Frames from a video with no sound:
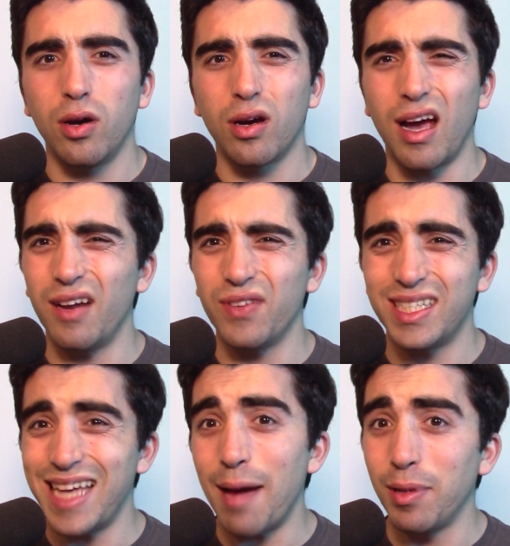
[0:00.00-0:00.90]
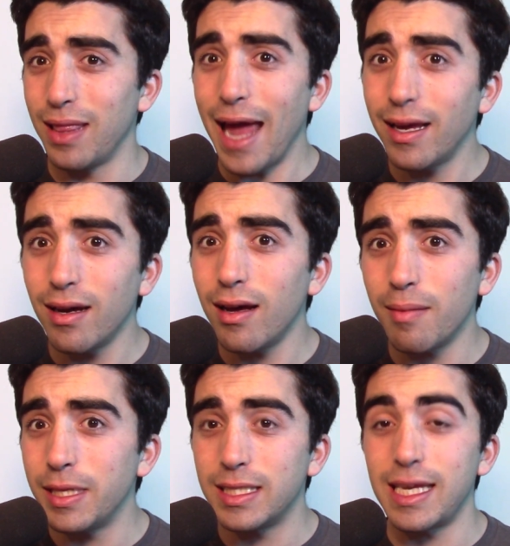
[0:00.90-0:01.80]
kind of a Sabalenka. I
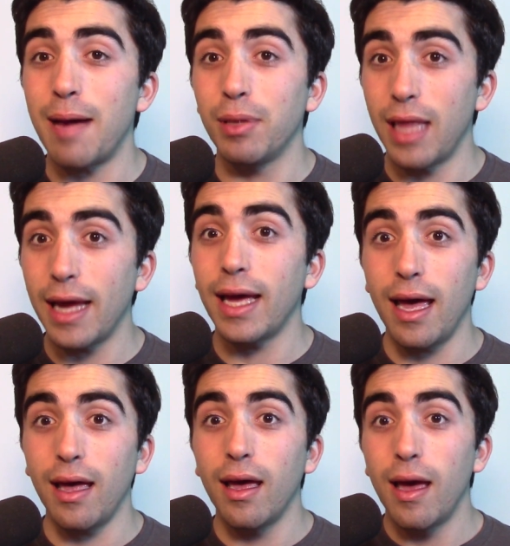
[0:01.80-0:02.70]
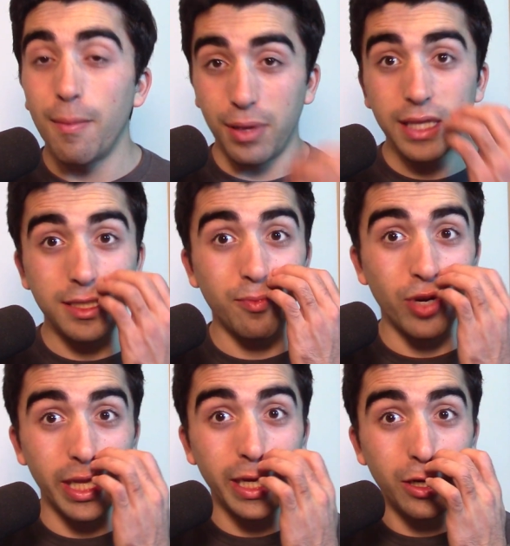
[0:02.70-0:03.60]
mean, Sabalenka played some
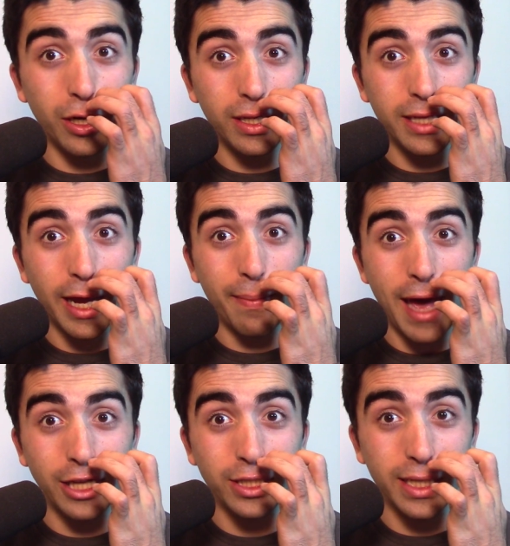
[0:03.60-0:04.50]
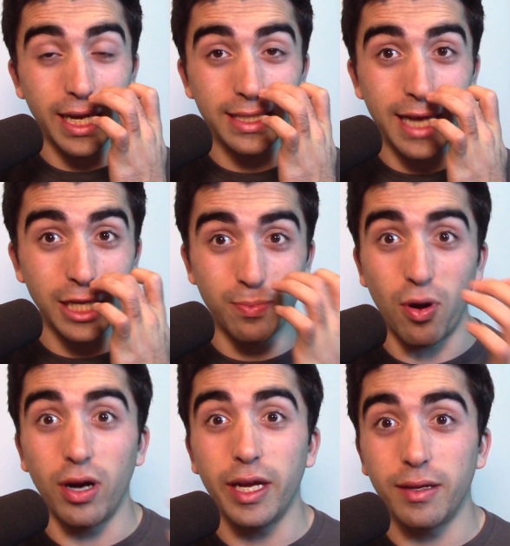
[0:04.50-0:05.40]
really good tight matches against Ash
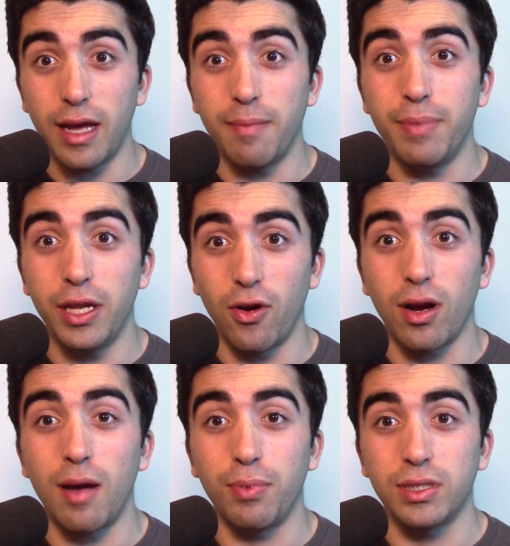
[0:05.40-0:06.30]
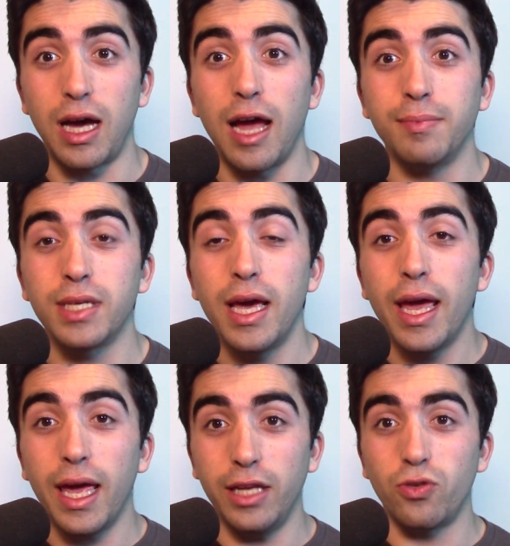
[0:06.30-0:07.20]
Barty and beat her a couple times
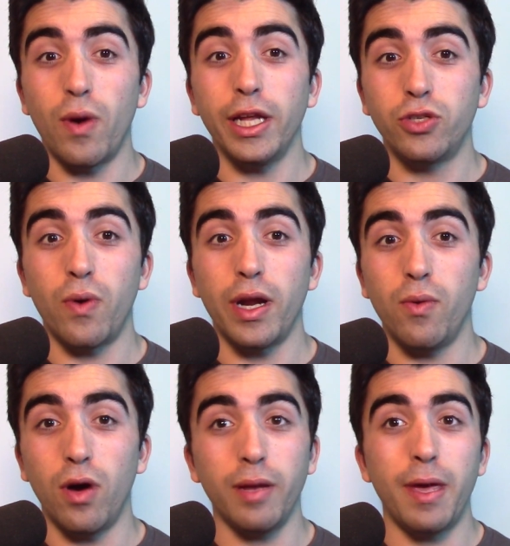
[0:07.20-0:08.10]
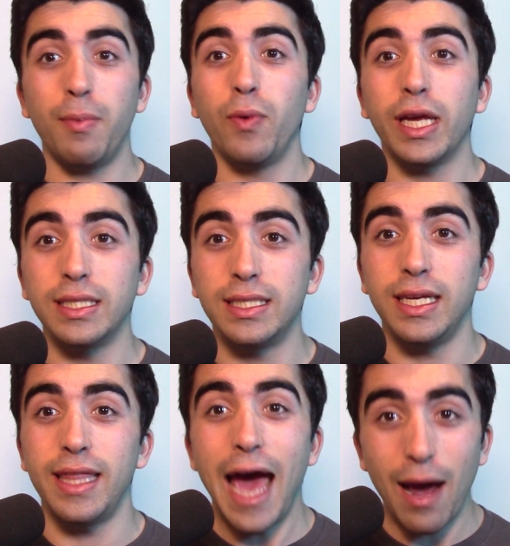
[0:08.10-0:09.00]
in 2021. And maybe we can
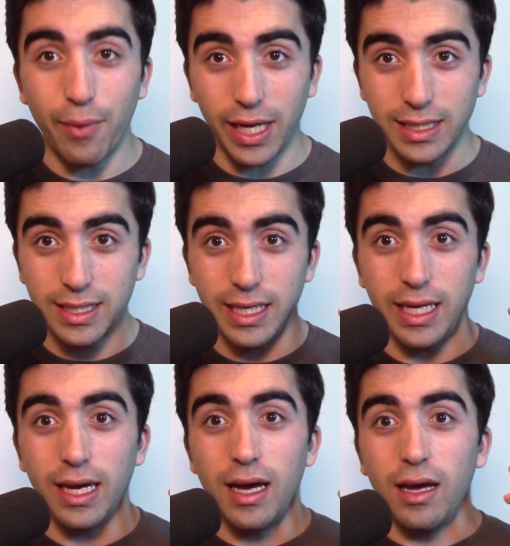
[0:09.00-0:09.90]
see that. We can see